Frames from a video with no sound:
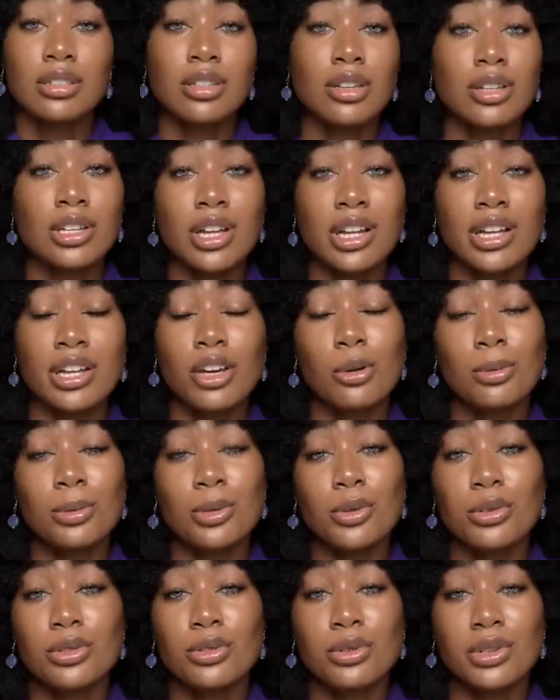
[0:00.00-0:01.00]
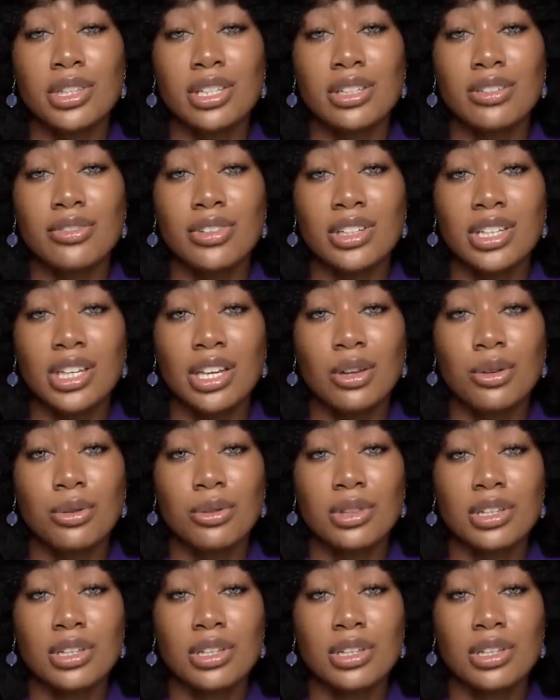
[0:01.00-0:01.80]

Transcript: So y'all, I hope you enjoyed this video.